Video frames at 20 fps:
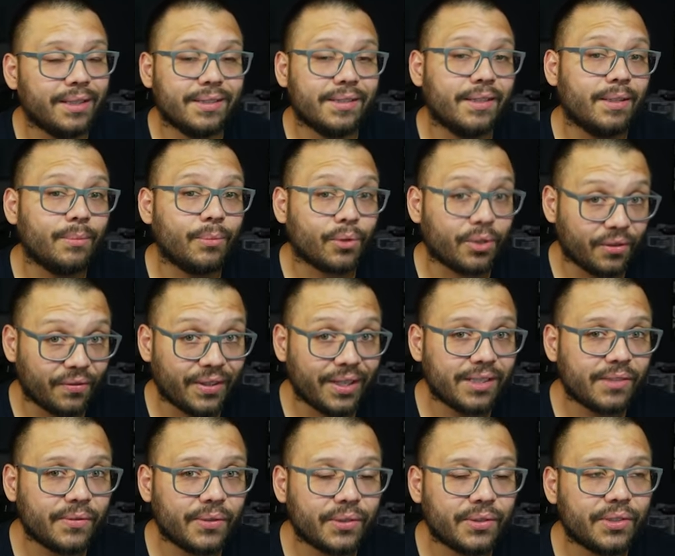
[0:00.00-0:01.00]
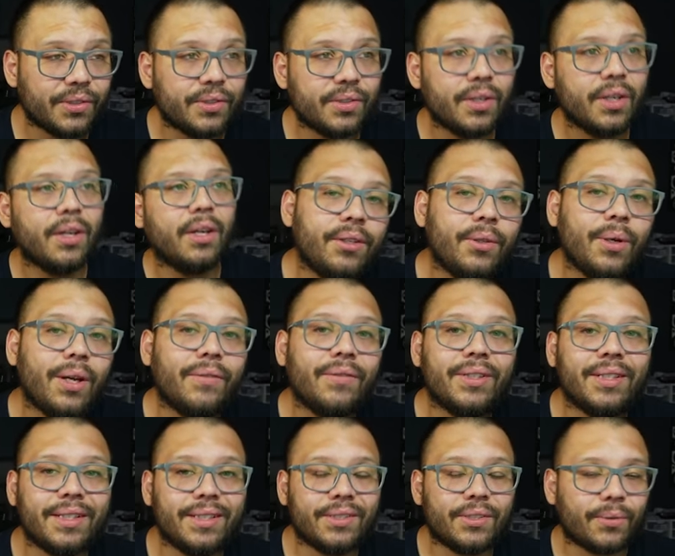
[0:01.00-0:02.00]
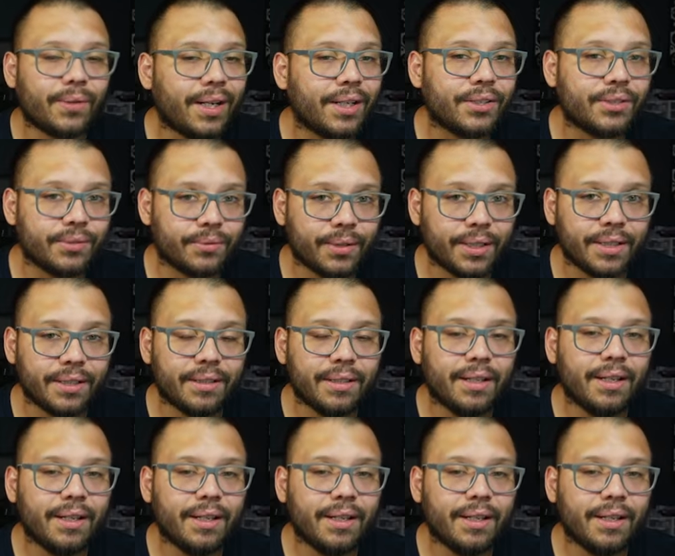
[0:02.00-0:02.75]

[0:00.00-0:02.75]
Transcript: into the more advanced filters, you have an interaction rate.